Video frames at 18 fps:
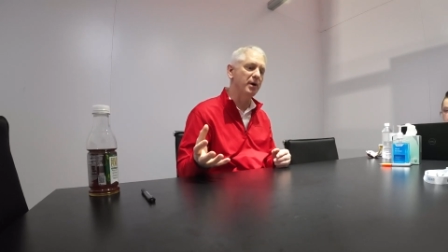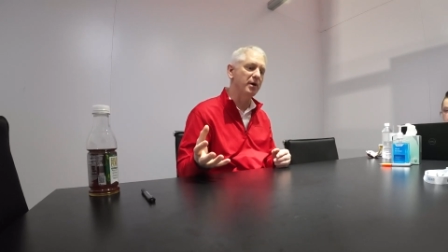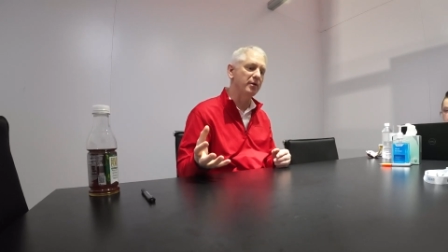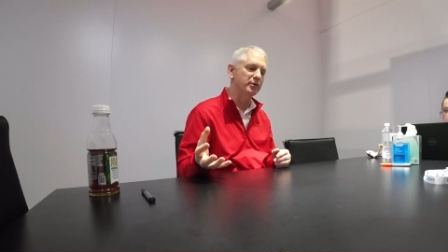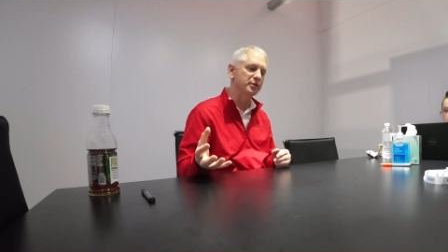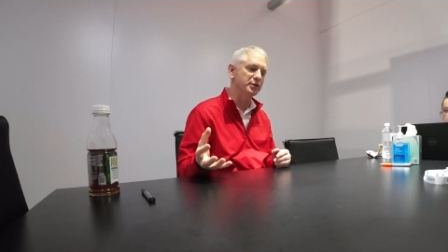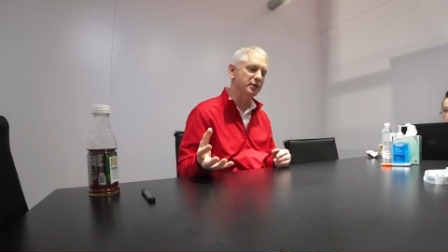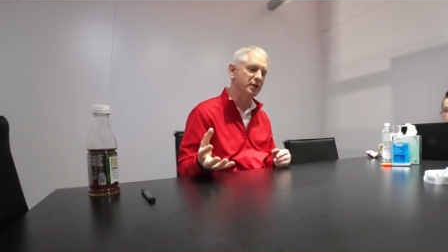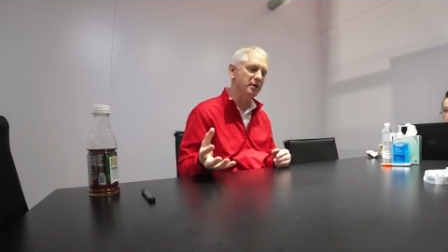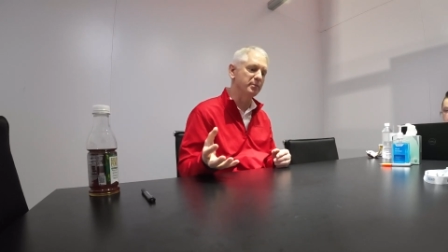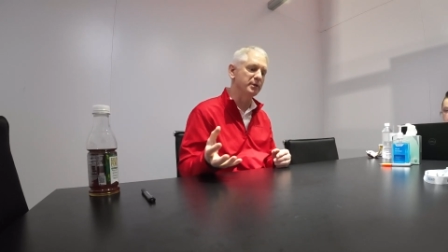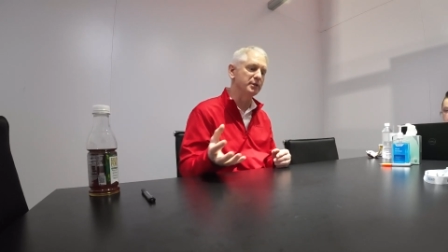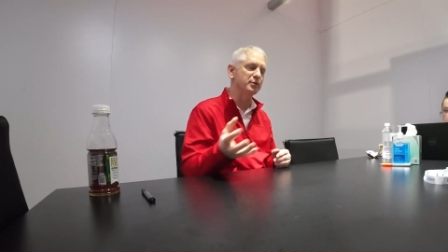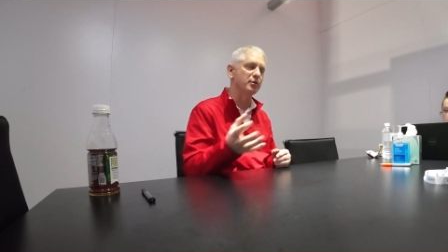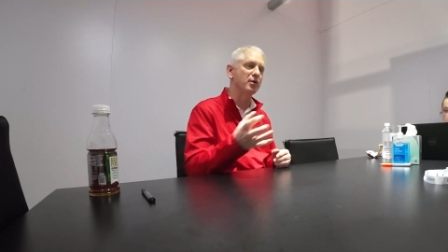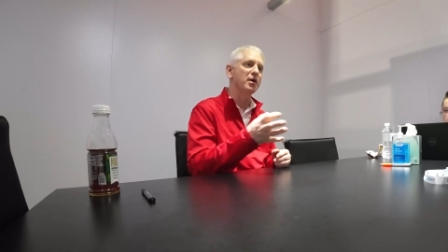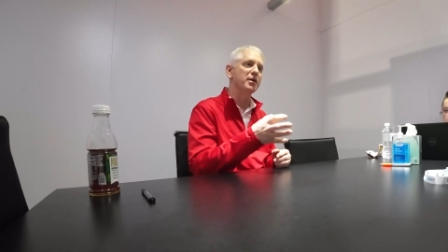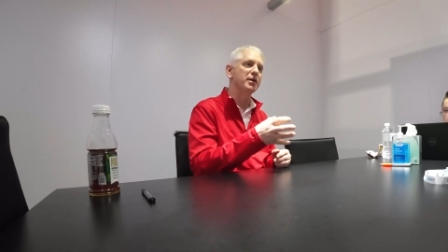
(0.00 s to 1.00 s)
energy can be
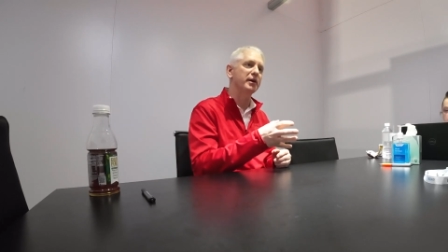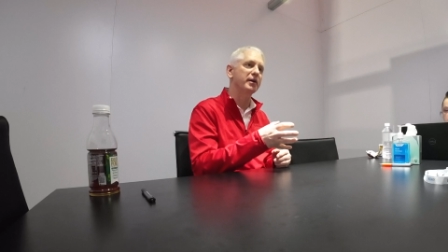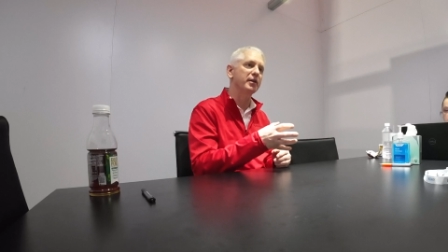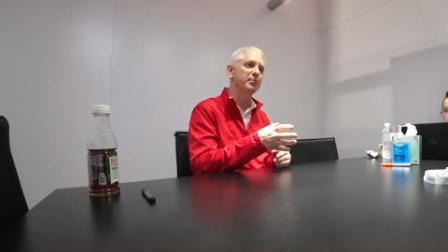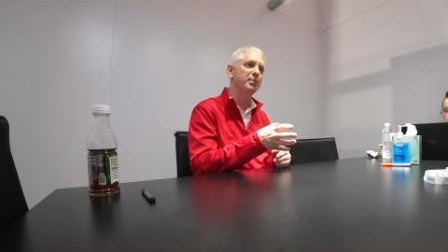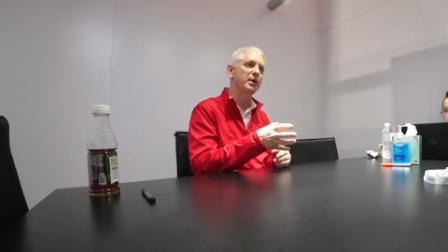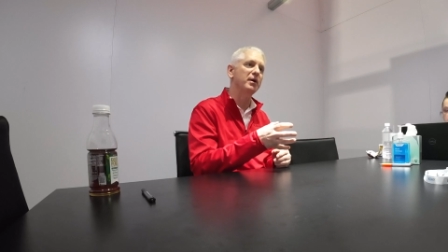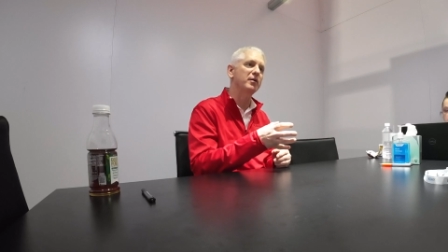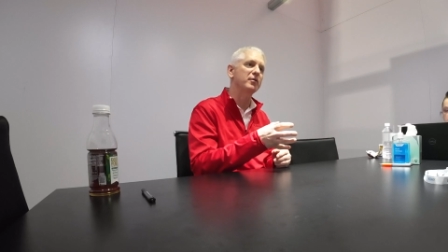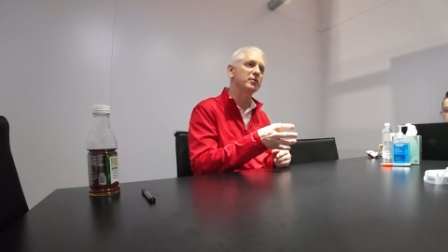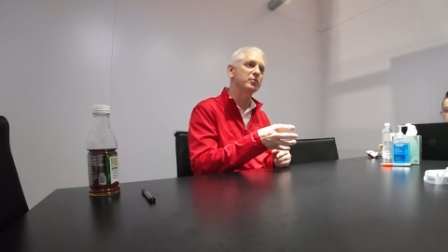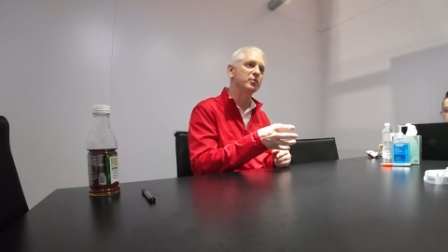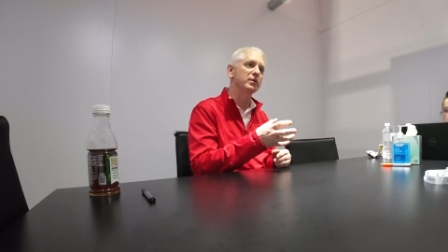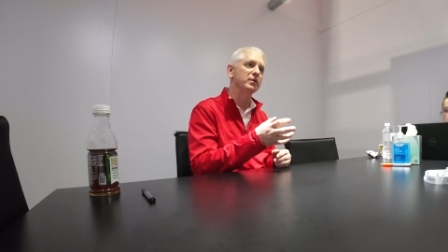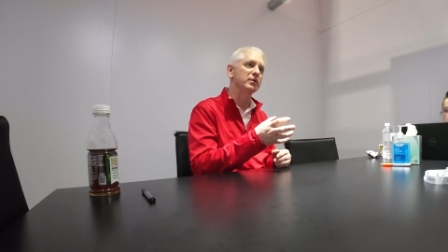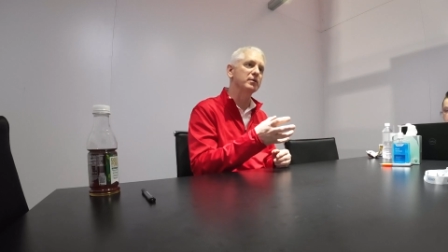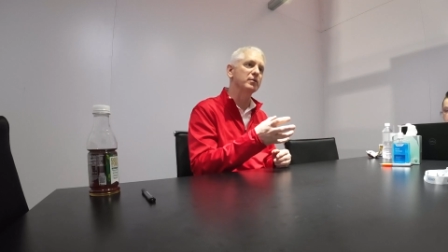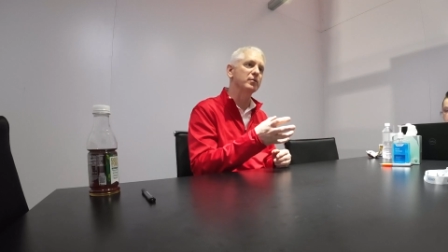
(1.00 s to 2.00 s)
drawn out of the power
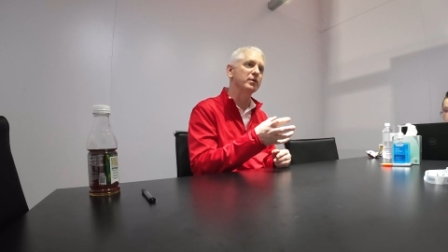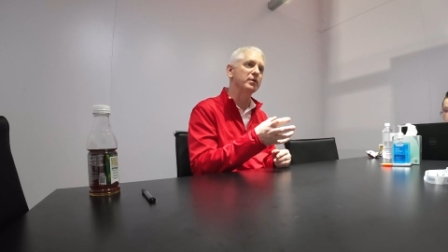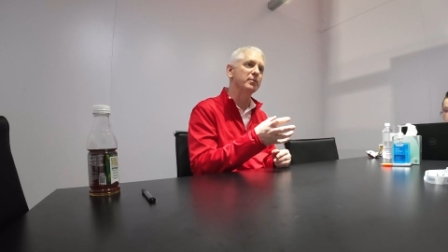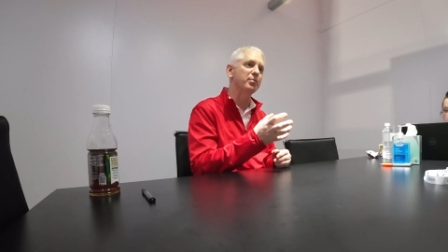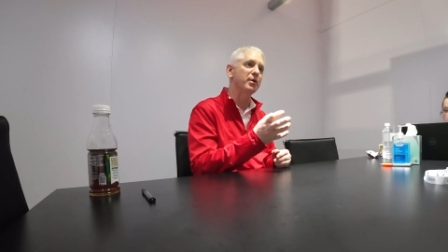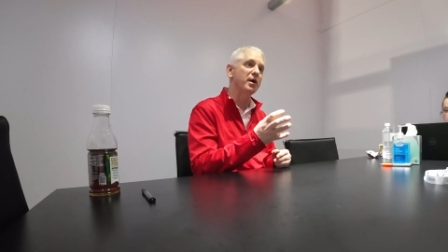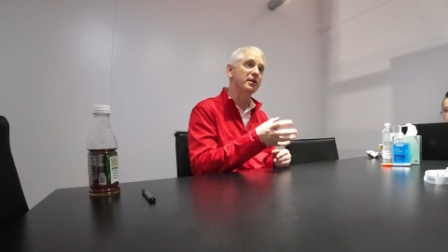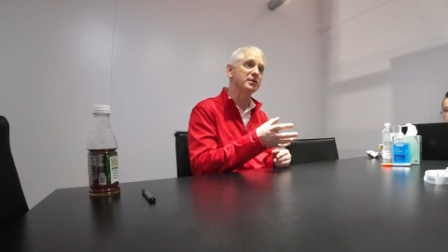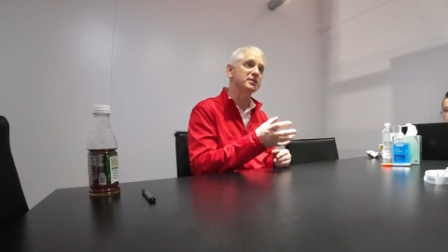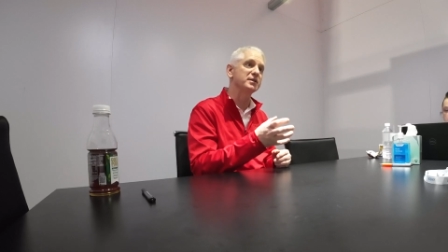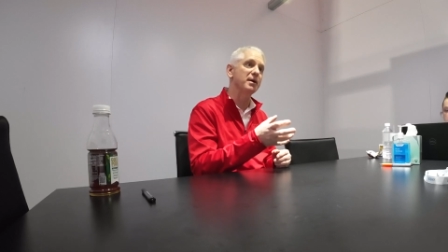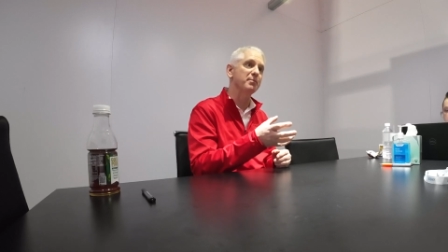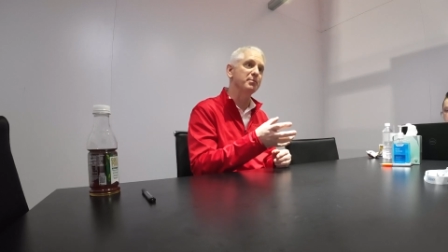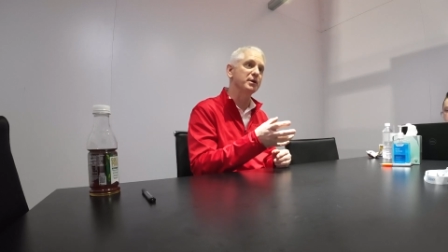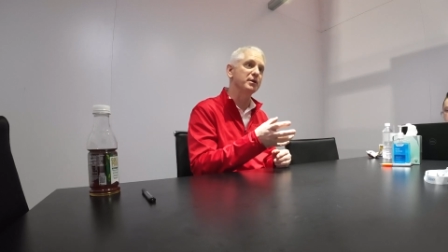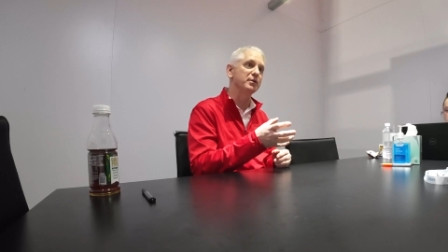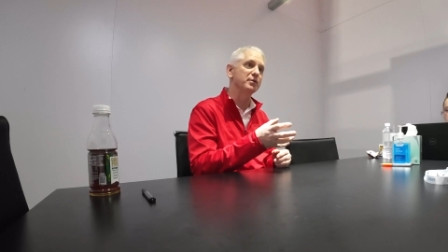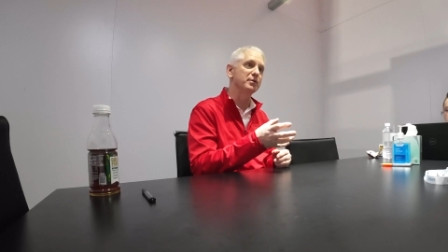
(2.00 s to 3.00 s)
when the product's
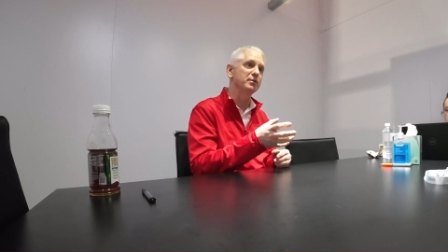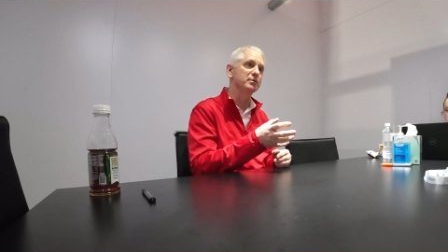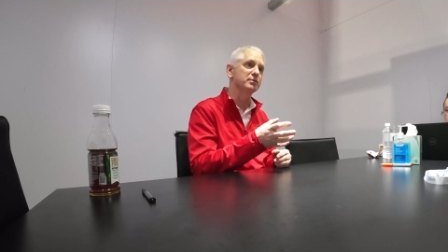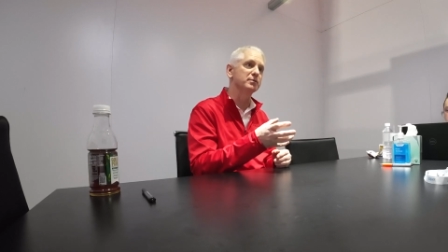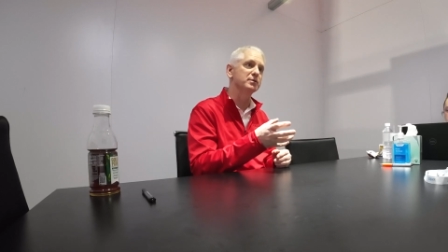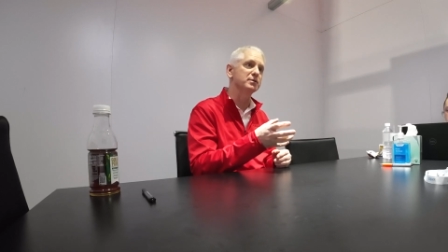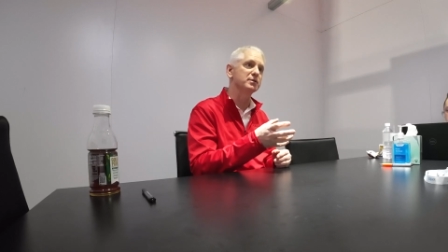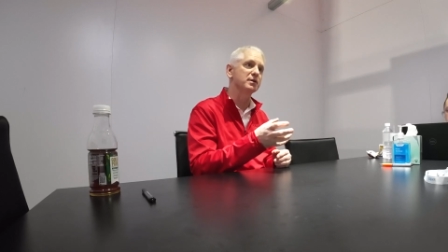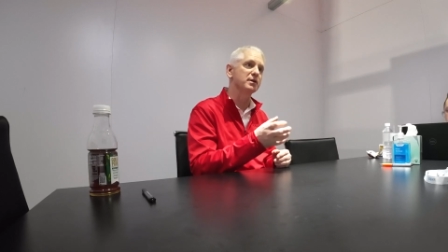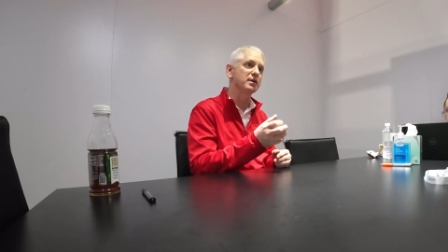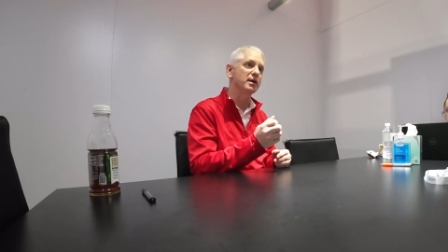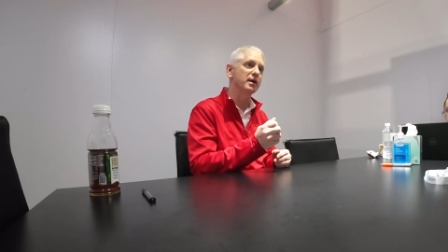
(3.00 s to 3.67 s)
not being used,